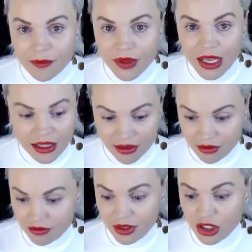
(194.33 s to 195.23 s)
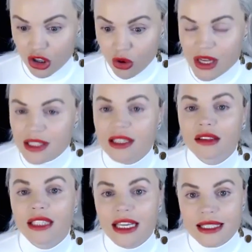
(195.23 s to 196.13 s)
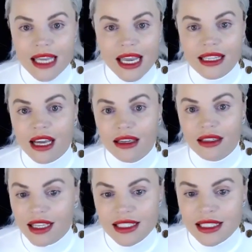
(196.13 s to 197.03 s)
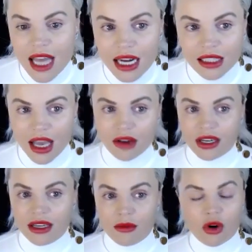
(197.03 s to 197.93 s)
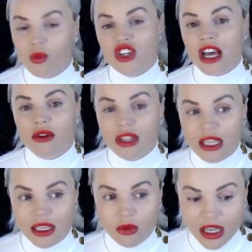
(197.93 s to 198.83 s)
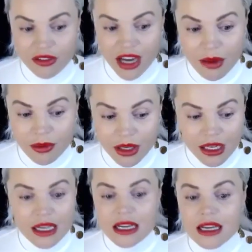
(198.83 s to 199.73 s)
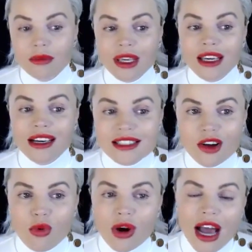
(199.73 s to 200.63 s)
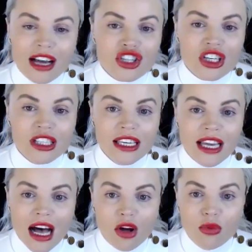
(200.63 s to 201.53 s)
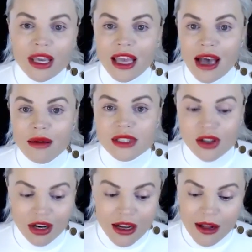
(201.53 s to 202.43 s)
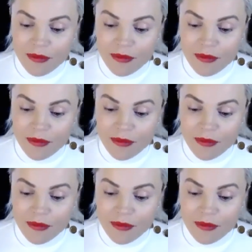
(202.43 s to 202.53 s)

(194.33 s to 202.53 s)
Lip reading: And until they say that that's not allowed anymore, which I don't think it will ever happen, because we're actually helping Amazon.